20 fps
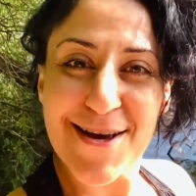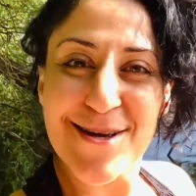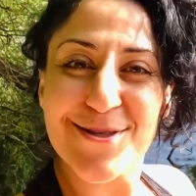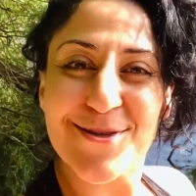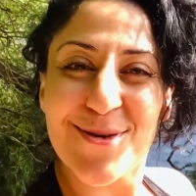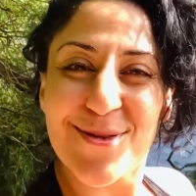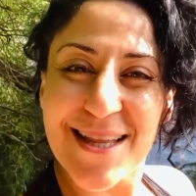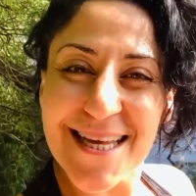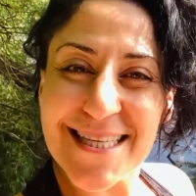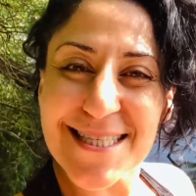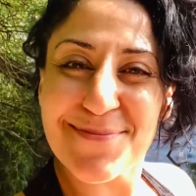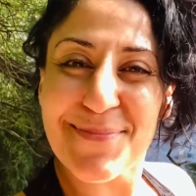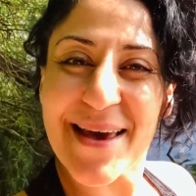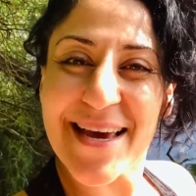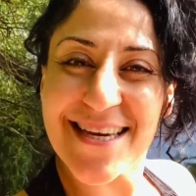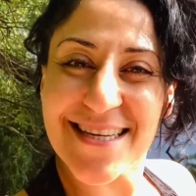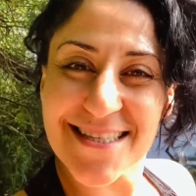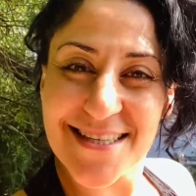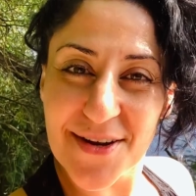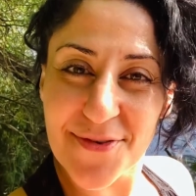So let's
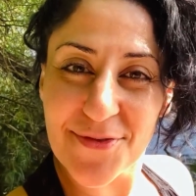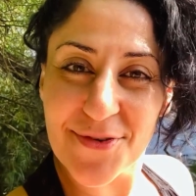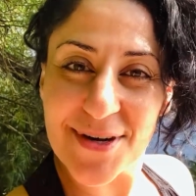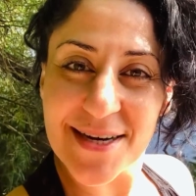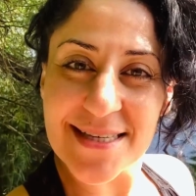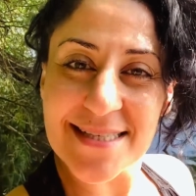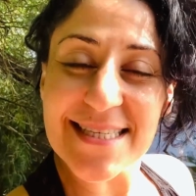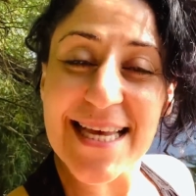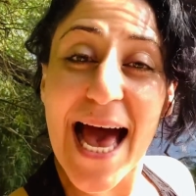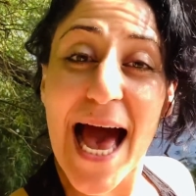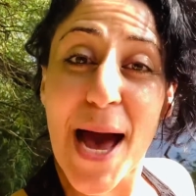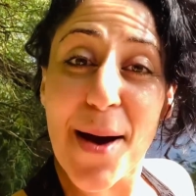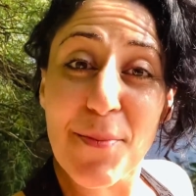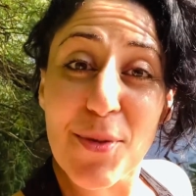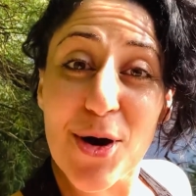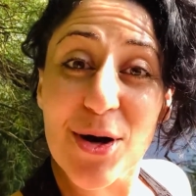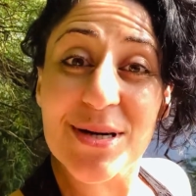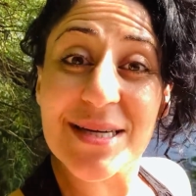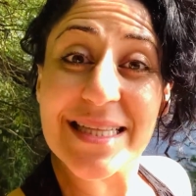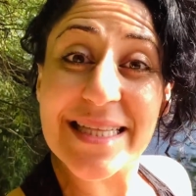make a difference.
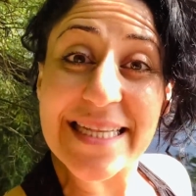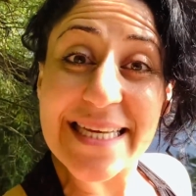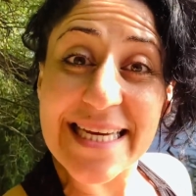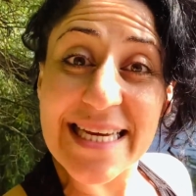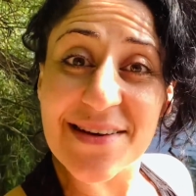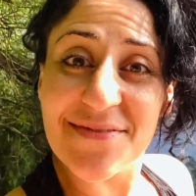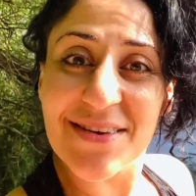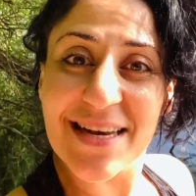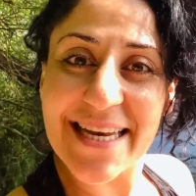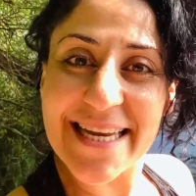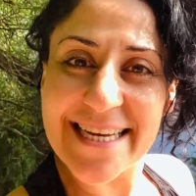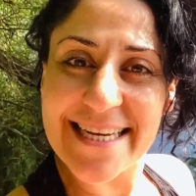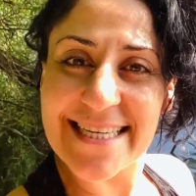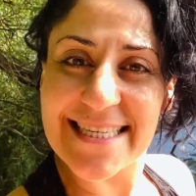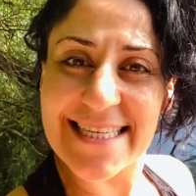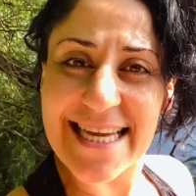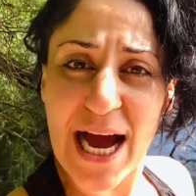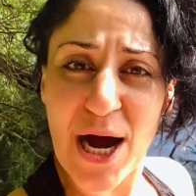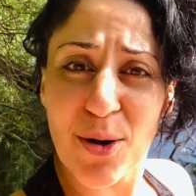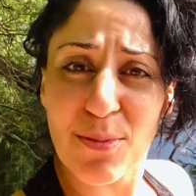I'm gonna leave a
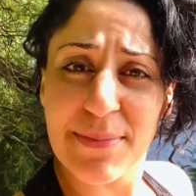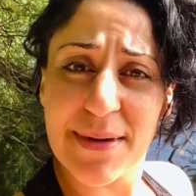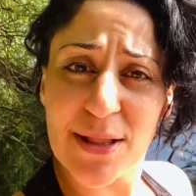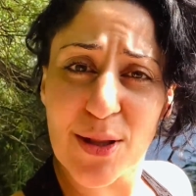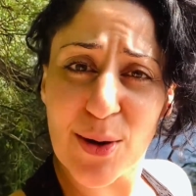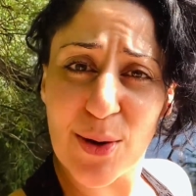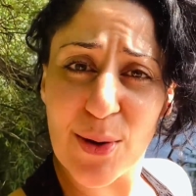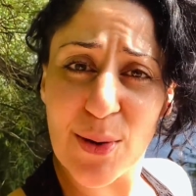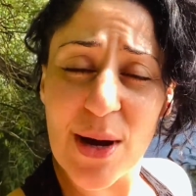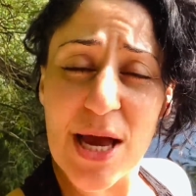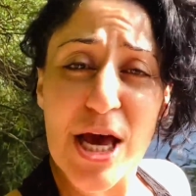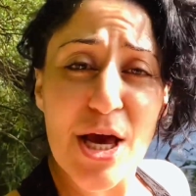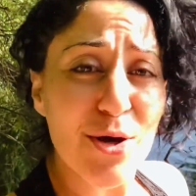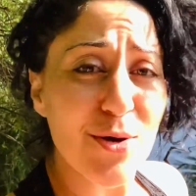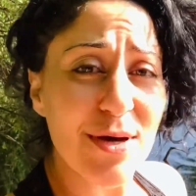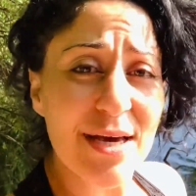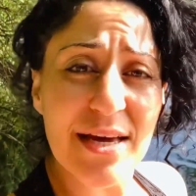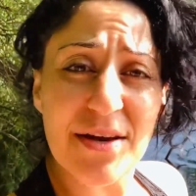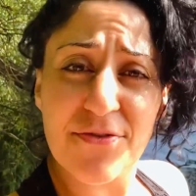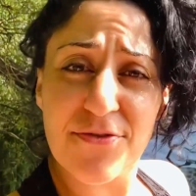link down below.
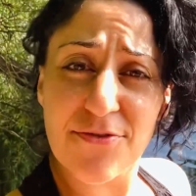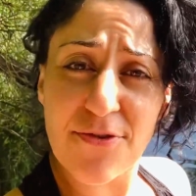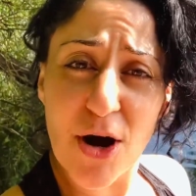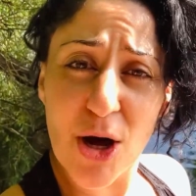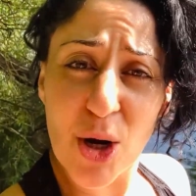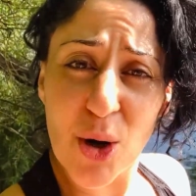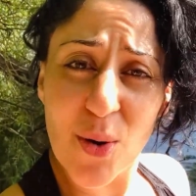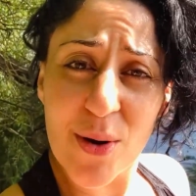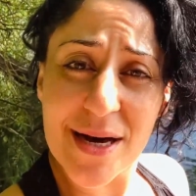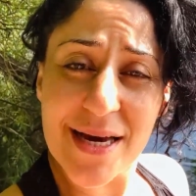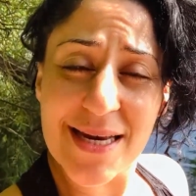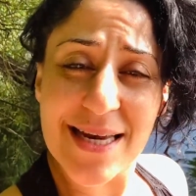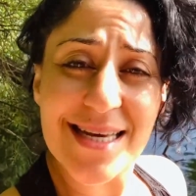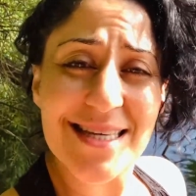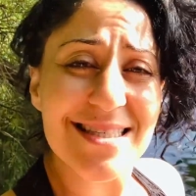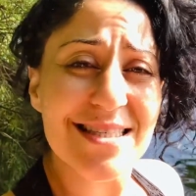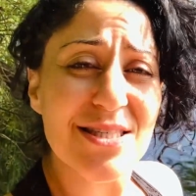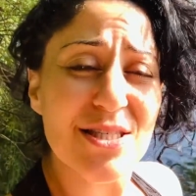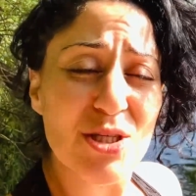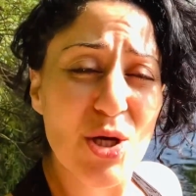You can follow it.
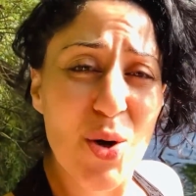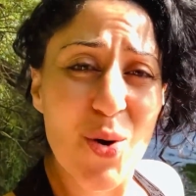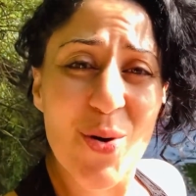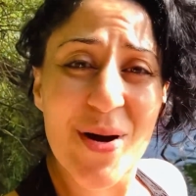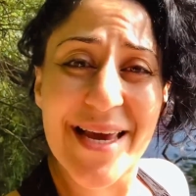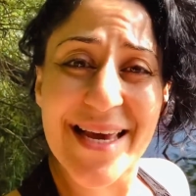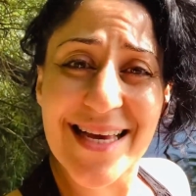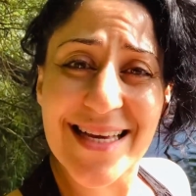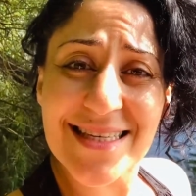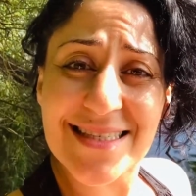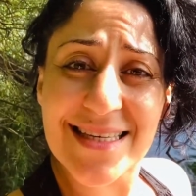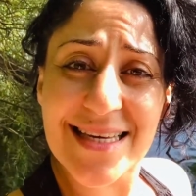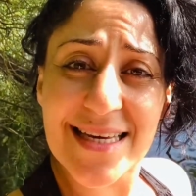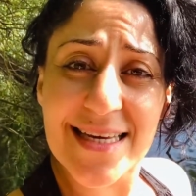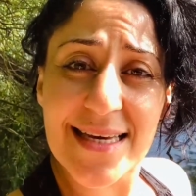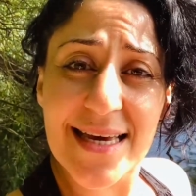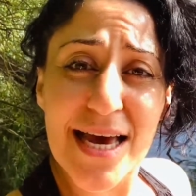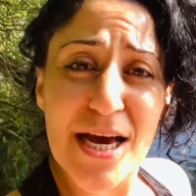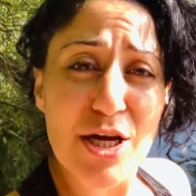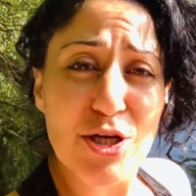It's so
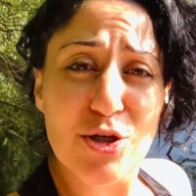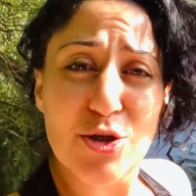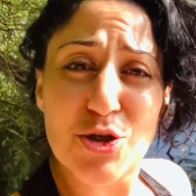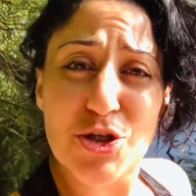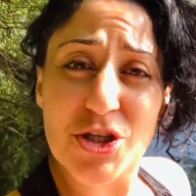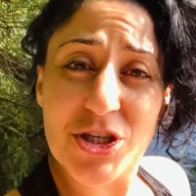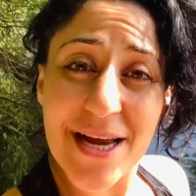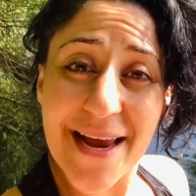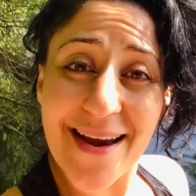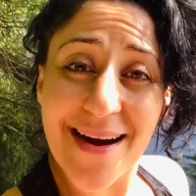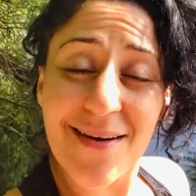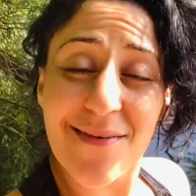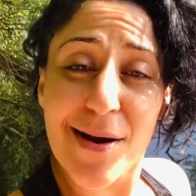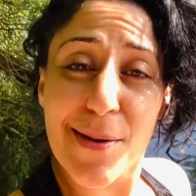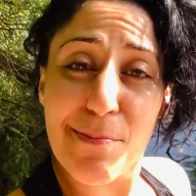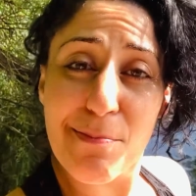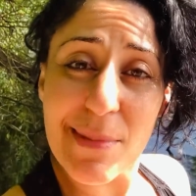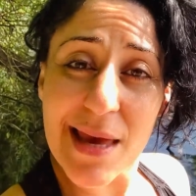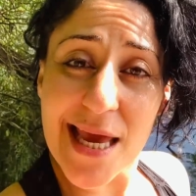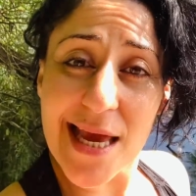easy to share
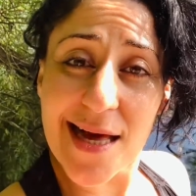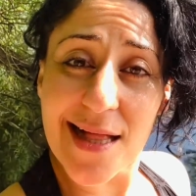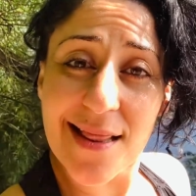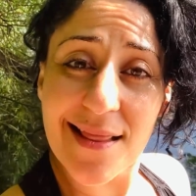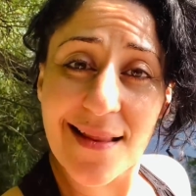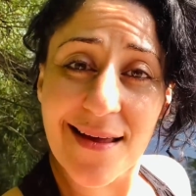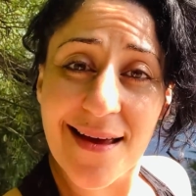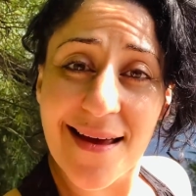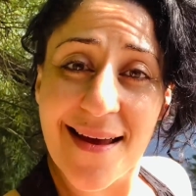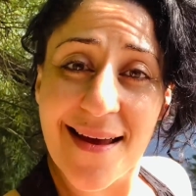a meal.